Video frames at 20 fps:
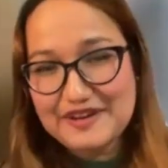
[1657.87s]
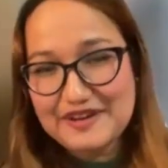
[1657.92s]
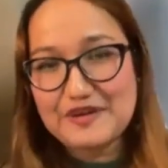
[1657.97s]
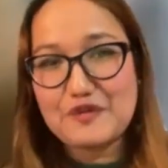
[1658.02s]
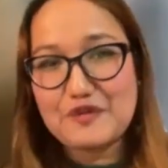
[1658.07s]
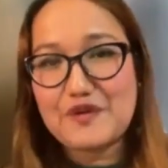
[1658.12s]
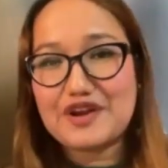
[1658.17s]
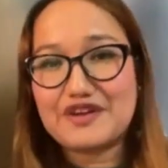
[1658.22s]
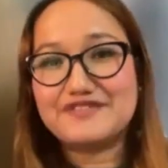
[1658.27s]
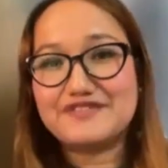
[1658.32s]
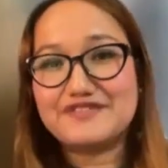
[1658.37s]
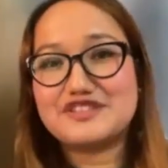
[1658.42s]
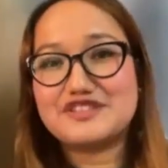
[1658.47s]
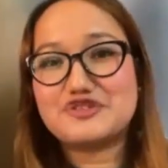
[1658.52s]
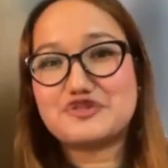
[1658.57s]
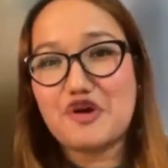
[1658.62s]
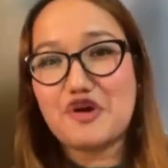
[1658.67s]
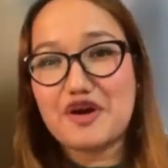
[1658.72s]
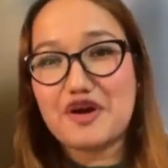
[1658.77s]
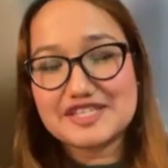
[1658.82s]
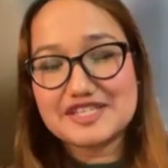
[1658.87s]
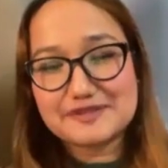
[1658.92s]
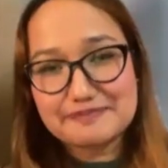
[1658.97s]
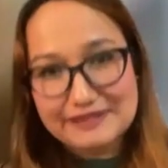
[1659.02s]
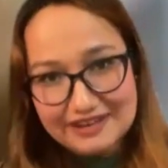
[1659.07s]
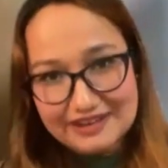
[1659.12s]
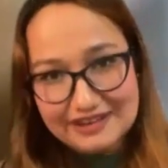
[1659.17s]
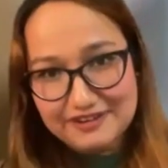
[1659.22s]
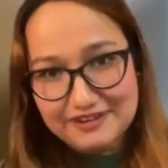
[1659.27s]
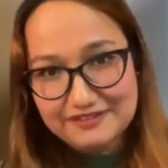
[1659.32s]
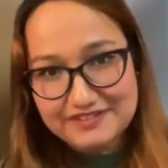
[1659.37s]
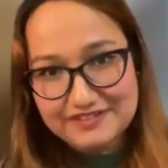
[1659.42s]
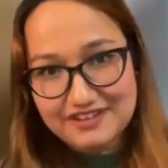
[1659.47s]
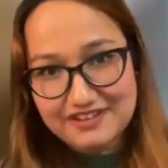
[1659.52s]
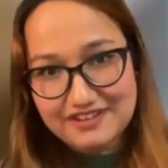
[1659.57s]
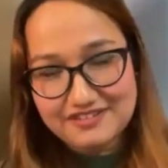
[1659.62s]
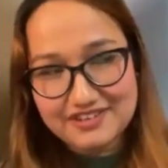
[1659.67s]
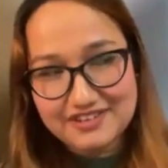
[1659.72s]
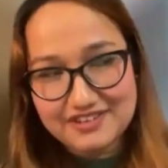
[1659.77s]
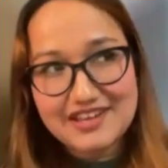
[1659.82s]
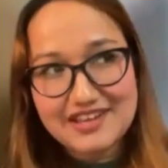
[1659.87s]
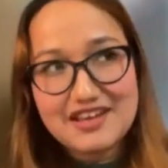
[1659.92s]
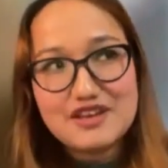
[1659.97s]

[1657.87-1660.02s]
one of the strongest pillar of the country